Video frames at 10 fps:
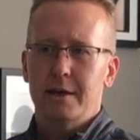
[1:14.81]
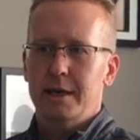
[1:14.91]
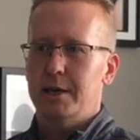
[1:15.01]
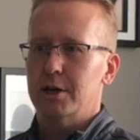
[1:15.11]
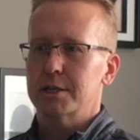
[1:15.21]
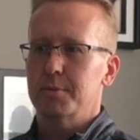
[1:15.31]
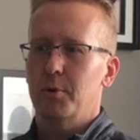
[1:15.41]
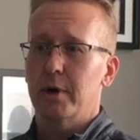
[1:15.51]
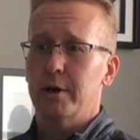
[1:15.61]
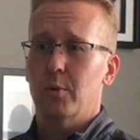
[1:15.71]
He got to the
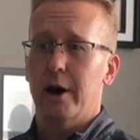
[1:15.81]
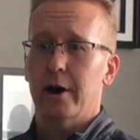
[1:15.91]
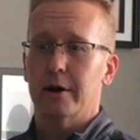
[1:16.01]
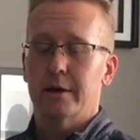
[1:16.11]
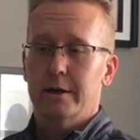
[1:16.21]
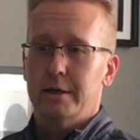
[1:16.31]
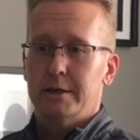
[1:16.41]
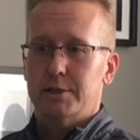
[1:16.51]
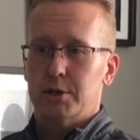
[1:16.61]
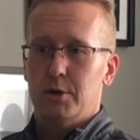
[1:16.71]
point where
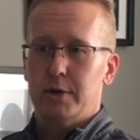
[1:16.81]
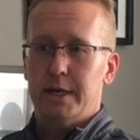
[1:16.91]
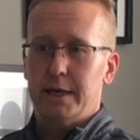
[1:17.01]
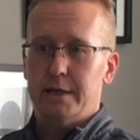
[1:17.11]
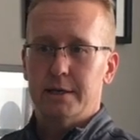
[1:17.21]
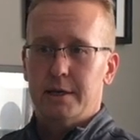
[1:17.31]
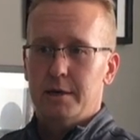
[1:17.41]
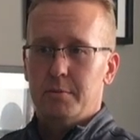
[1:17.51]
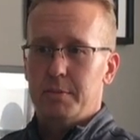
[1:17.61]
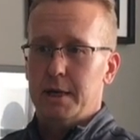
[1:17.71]
soon he'd
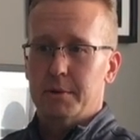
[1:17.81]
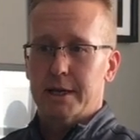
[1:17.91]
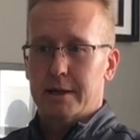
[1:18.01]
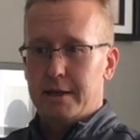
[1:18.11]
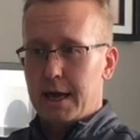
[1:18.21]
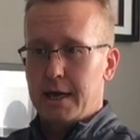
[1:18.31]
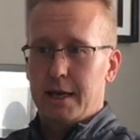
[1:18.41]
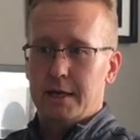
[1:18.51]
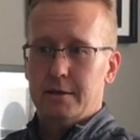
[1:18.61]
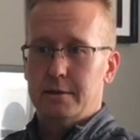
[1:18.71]
be able to get
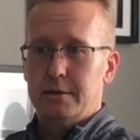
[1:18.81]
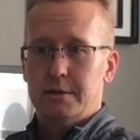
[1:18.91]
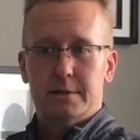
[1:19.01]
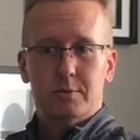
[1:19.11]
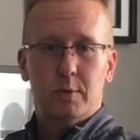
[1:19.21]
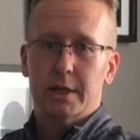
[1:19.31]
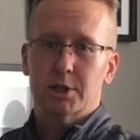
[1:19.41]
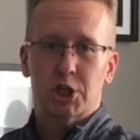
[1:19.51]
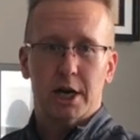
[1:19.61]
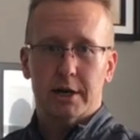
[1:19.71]
in,
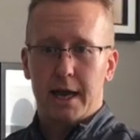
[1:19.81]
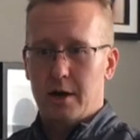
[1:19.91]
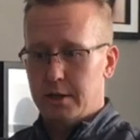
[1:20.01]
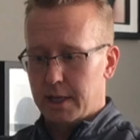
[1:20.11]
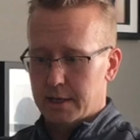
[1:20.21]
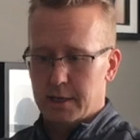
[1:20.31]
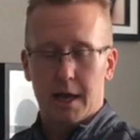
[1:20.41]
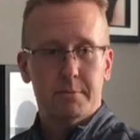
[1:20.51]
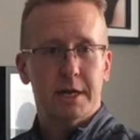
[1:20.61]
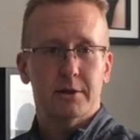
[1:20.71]
wheelchair down, and then
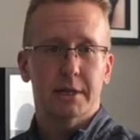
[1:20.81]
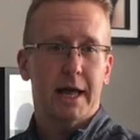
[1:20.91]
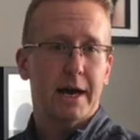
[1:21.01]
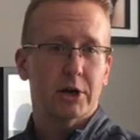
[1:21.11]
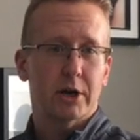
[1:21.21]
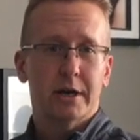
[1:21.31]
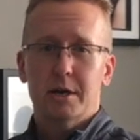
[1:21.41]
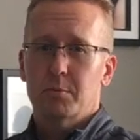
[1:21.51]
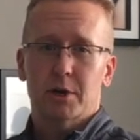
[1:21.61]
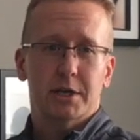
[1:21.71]
climb down the ladder.
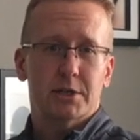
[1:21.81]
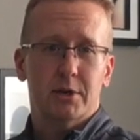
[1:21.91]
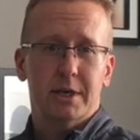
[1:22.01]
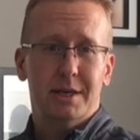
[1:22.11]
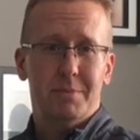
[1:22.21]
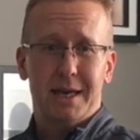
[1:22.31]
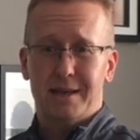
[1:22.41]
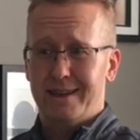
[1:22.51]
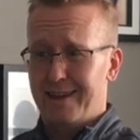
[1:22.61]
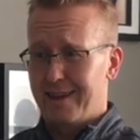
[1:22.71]
Pretty soon he
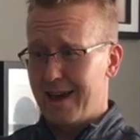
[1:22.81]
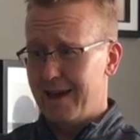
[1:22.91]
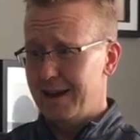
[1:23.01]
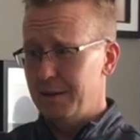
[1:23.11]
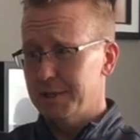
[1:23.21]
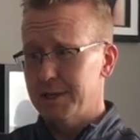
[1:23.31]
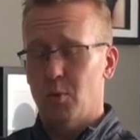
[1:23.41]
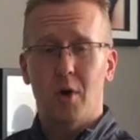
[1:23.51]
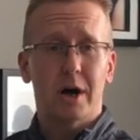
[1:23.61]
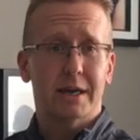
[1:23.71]
began able to
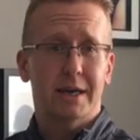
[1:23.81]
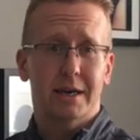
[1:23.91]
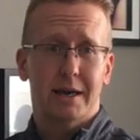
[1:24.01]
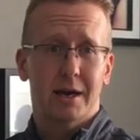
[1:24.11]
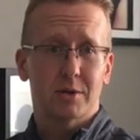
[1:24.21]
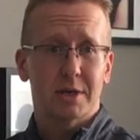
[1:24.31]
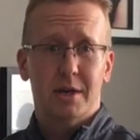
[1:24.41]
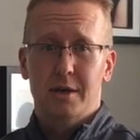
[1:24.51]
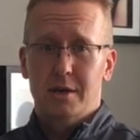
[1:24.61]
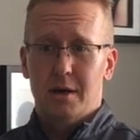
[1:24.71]
walk in and out
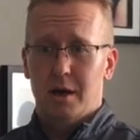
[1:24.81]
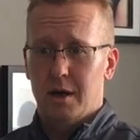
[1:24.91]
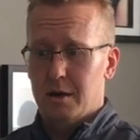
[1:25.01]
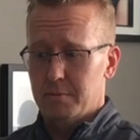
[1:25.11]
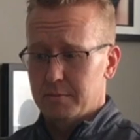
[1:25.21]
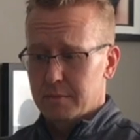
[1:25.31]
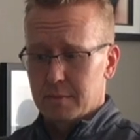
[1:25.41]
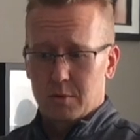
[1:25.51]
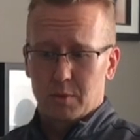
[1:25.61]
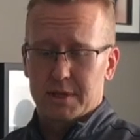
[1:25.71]
um,
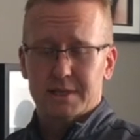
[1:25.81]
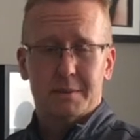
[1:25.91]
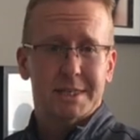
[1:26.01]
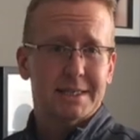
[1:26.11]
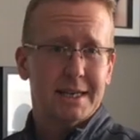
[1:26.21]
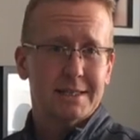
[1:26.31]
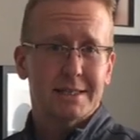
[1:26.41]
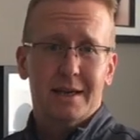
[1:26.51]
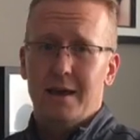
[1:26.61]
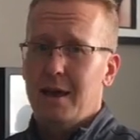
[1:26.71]
with some
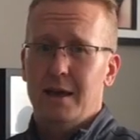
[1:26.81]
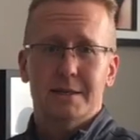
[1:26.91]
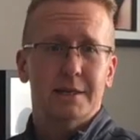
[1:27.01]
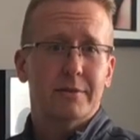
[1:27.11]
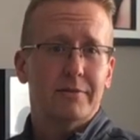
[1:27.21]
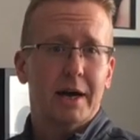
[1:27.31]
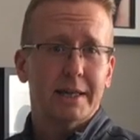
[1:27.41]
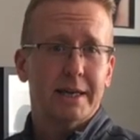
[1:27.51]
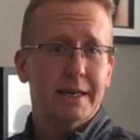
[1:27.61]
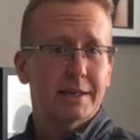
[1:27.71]
assists until
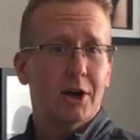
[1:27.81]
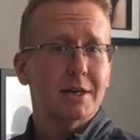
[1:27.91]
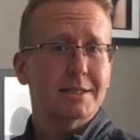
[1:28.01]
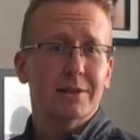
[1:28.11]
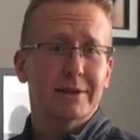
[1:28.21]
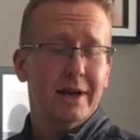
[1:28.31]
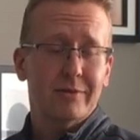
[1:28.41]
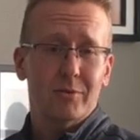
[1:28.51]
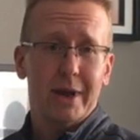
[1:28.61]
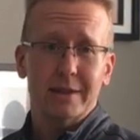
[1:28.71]
finally he lost
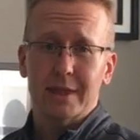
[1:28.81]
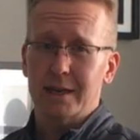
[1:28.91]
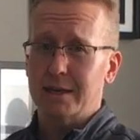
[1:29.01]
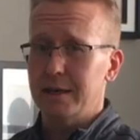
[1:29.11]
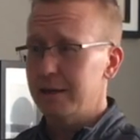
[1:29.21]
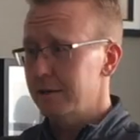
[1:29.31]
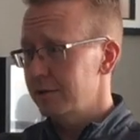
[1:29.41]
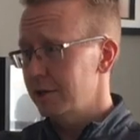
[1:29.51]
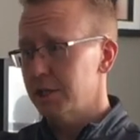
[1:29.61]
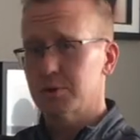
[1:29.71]
enough weight that he
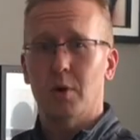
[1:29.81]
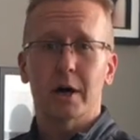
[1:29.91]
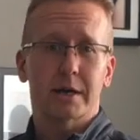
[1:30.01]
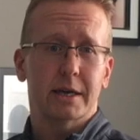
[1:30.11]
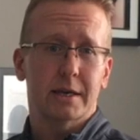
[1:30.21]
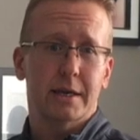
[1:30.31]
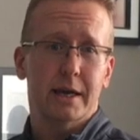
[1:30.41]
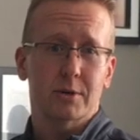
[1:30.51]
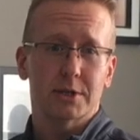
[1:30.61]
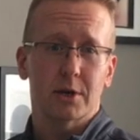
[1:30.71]
could just walk in and
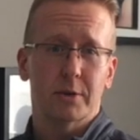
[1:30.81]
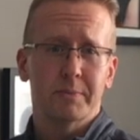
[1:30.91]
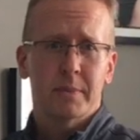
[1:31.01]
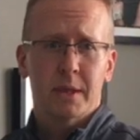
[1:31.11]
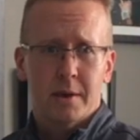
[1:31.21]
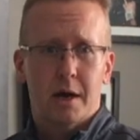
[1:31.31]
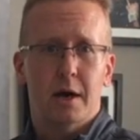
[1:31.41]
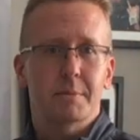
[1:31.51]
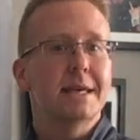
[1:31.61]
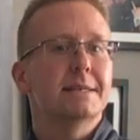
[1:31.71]
out. So
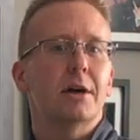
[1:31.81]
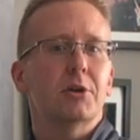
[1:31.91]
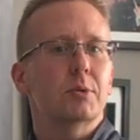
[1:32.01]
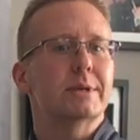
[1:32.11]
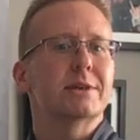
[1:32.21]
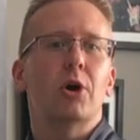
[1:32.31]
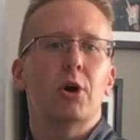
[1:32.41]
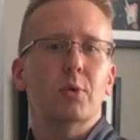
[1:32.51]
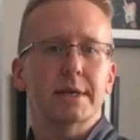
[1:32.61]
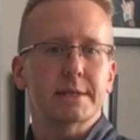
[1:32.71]
um, his health was
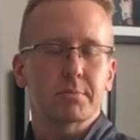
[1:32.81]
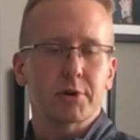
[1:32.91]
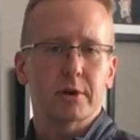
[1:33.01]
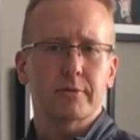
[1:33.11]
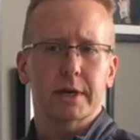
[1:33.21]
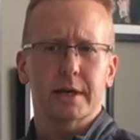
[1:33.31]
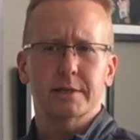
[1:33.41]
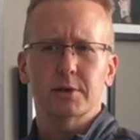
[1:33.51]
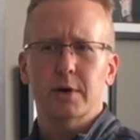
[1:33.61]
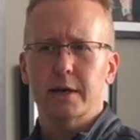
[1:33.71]
always improving.
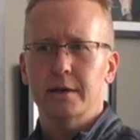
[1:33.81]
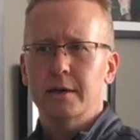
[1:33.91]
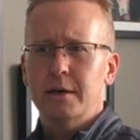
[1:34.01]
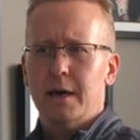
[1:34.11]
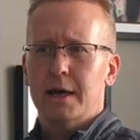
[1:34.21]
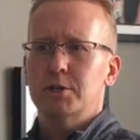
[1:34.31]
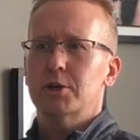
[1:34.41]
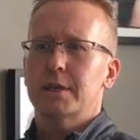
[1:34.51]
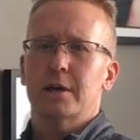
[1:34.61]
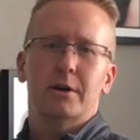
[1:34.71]
And so I, I
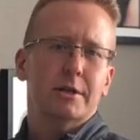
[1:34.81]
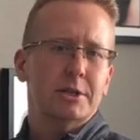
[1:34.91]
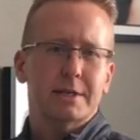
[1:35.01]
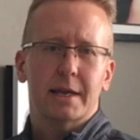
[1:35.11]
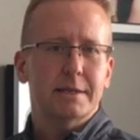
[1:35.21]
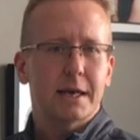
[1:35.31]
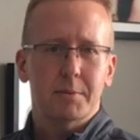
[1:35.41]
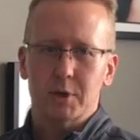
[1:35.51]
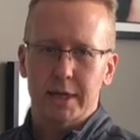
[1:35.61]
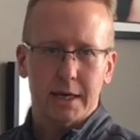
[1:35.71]
took that on just
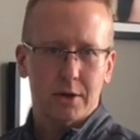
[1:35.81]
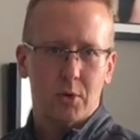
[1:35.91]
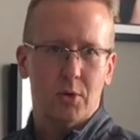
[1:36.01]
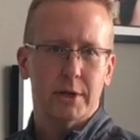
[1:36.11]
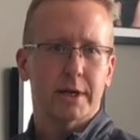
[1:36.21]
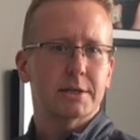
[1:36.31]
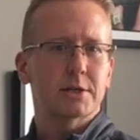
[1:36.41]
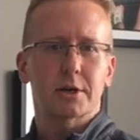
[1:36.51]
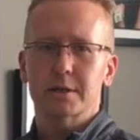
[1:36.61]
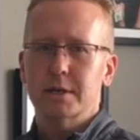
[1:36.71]
anytime I would get a cold, I'd
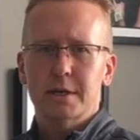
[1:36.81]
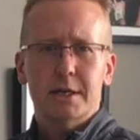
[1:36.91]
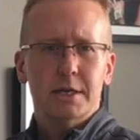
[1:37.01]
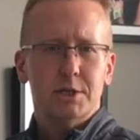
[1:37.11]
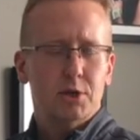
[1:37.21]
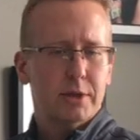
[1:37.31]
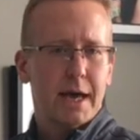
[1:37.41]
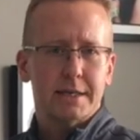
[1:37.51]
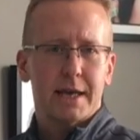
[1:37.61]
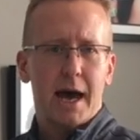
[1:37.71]
start doing
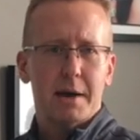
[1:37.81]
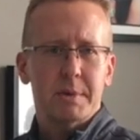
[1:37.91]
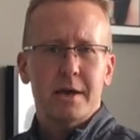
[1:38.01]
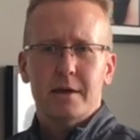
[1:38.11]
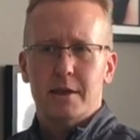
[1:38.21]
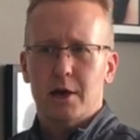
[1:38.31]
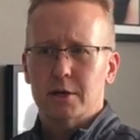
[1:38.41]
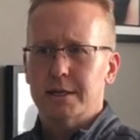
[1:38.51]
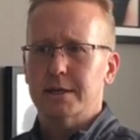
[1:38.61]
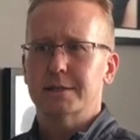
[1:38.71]
that tap
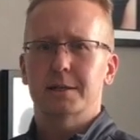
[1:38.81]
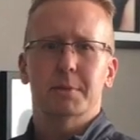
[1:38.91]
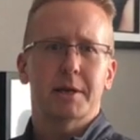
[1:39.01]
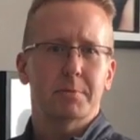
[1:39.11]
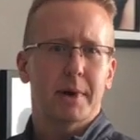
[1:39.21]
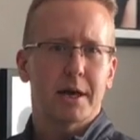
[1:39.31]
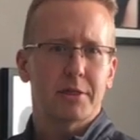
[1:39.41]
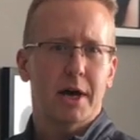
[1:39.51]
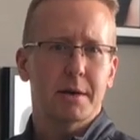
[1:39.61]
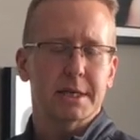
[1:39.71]
there to stimulate my
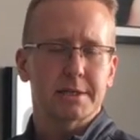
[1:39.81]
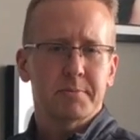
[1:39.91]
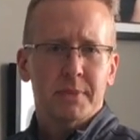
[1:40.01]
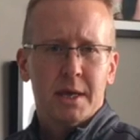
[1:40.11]
thymus.